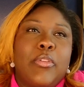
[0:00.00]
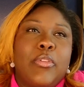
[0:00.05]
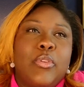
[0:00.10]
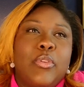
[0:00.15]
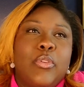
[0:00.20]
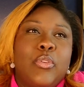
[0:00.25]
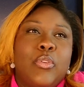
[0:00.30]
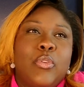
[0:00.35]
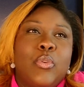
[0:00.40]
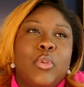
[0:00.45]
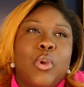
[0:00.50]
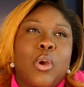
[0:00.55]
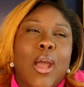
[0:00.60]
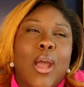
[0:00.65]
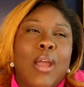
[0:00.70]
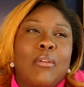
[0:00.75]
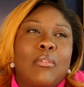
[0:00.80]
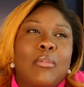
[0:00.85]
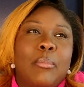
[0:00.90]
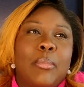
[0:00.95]

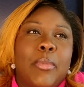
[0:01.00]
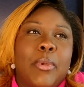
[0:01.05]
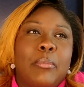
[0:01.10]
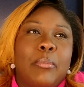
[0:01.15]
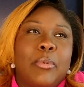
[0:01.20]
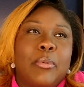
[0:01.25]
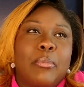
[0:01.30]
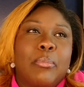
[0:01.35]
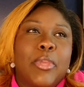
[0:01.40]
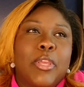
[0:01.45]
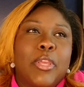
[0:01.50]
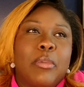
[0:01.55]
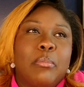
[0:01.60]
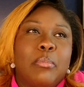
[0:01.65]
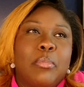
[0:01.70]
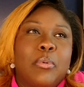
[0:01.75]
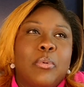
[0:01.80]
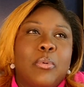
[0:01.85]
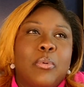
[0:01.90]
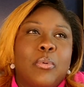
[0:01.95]
I remember
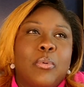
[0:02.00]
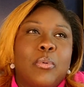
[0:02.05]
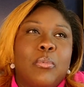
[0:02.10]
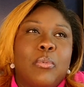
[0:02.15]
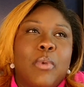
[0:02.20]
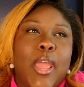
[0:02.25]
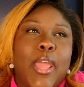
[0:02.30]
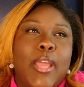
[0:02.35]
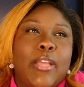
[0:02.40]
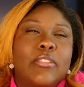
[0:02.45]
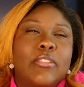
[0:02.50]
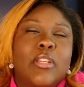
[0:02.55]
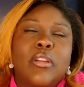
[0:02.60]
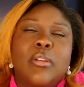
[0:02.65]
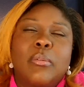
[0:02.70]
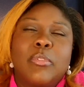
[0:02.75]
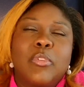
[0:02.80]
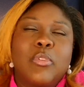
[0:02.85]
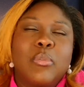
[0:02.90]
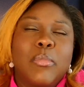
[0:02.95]
people ask her,
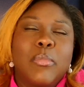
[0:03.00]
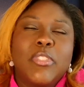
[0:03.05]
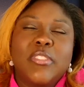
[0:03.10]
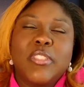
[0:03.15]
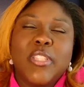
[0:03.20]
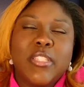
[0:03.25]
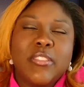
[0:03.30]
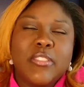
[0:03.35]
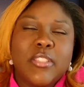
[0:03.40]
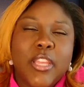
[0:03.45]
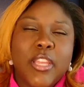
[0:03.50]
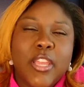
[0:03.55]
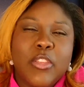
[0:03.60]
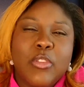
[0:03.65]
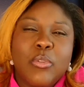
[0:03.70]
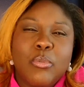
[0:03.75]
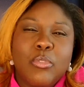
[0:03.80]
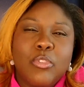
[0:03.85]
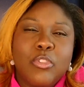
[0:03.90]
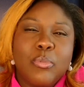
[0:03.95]
Miss Nancy, can
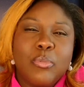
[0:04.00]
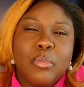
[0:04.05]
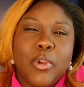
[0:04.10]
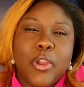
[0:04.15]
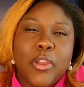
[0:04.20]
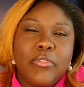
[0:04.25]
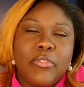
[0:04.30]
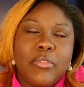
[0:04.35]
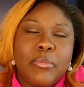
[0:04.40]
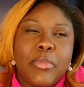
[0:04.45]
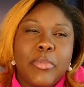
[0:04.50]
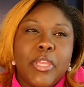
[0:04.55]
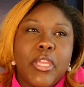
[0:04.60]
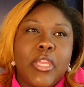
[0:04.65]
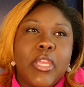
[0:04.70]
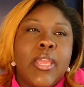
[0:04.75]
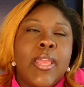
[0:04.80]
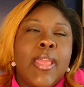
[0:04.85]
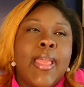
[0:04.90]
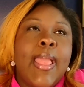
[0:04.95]
you just pray for me?
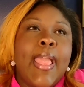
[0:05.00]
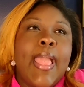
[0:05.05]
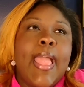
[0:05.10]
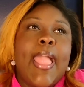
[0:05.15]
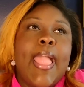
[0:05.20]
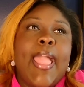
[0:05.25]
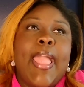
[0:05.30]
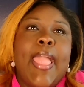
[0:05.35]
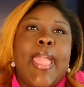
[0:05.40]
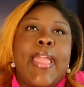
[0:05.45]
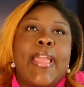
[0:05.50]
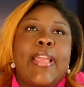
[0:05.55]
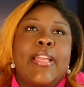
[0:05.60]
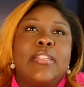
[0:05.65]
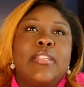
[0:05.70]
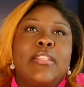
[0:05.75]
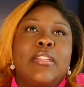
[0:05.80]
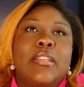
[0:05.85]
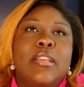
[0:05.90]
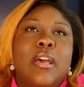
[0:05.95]

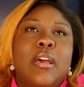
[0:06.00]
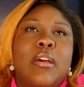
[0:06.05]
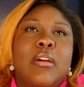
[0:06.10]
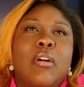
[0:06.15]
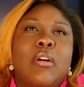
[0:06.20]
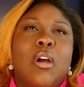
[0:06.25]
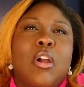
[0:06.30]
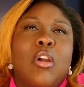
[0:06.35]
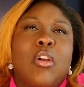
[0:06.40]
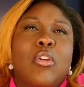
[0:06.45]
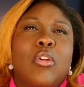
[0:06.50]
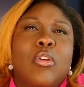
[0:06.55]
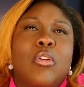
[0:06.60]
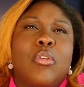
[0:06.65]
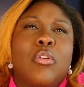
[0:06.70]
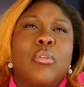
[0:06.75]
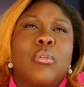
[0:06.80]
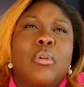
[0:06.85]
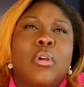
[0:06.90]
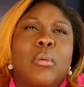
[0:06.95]
And
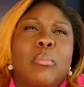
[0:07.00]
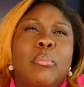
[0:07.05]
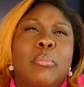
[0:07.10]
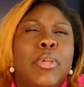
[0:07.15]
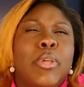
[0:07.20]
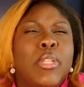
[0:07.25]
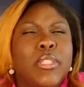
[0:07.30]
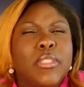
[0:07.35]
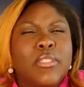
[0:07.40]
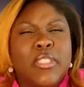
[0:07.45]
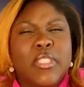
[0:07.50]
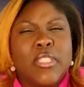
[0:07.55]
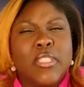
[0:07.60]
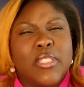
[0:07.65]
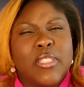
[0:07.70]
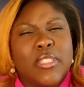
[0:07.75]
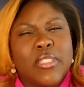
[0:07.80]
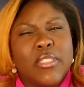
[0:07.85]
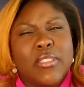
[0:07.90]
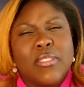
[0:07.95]
her ability
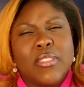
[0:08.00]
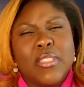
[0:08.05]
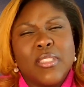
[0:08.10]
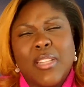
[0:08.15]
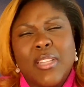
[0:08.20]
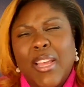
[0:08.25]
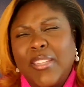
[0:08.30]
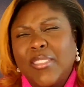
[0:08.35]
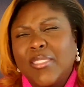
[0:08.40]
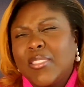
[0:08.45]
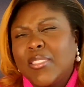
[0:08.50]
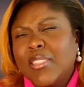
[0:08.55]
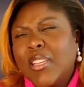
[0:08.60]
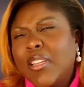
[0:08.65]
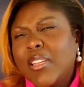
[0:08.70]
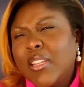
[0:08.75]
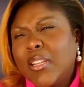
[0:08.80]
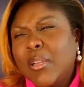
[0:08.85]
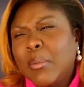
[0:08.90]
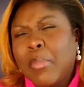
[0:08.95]
to like
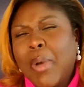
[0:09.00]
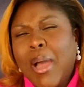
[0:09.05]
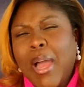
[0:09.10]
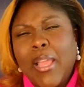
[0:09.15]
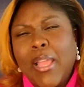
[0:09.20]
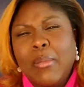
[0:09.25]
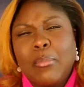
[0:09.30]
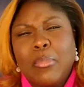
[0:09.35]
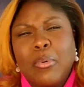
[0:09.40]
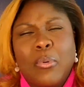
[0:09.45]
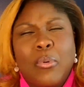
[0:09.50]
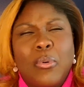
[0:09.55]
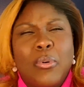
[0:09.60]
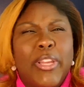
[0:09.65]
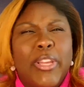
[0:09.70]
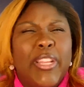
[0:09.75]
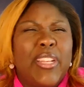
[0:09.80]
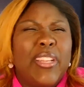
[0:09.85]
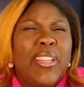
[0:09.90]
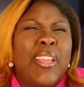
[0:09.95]
study the Bible
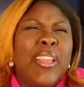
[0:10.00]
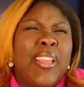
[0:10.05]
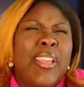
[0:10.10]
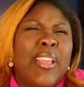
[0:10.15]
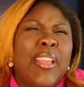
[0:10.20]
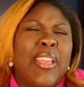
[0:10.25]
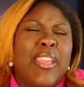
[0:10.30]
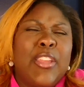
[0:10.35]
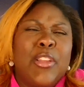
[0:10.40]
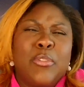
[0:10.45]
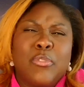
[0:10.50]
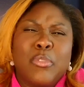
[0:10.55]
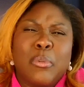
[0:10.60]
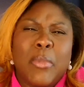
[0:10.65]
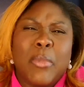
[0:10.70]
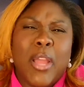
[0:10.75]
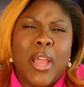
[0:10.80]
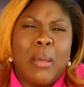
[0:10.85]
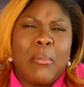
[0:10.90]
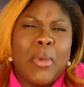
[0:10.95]
and hear from
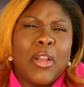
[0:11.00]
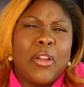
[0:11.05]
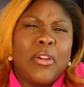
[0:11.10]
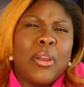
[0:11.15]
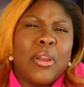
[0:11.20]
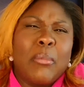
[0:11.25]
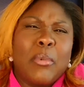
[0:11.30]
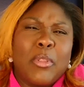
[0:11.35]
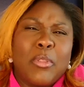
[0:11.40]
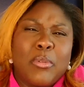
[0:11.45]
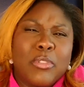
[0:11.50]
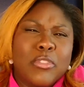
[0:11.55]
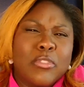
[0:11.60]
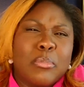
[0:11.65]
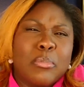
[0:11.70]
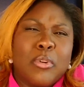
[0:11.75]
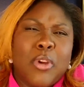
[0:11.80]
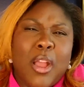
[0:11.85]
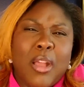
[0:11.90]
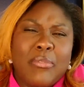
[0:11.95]
God. My grandmother was a
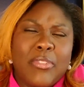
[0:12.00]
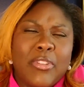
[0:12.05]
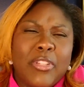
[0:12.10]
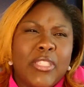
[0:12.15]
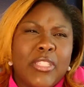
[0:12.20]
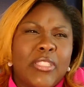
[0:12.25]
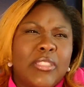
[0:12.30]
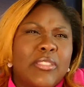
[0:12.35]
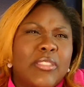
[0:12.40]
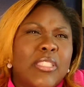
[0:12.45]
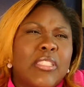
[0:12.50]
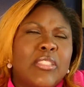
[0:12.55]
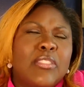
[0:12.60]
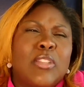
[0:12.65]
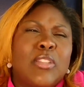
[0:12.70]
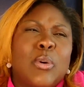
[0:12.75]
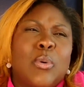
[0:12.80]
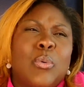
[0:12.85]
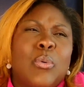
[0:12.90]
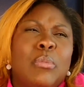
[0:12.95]
prophetess, and
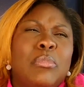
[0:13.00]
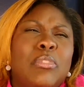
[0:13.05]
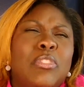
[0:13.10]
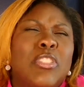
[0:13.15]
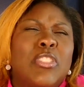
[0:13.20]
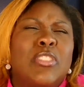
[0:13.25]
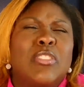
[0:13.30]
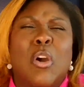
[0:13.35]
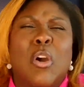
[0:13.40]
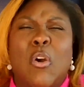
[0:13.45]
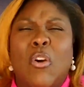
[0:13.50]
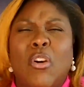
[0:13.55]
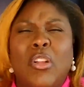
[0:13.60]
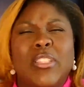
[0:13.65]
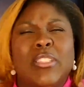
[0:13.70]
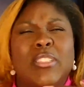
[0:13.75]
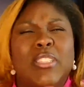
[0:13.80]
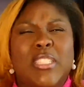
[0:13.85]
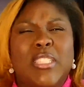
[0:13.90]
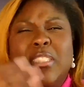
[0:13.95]
so it was just all
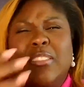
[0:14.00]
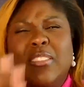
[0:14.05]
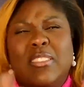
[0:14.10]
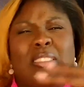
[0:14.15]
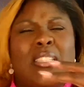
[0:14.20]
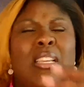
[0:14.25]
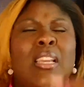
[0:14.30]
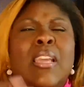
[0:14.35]
of this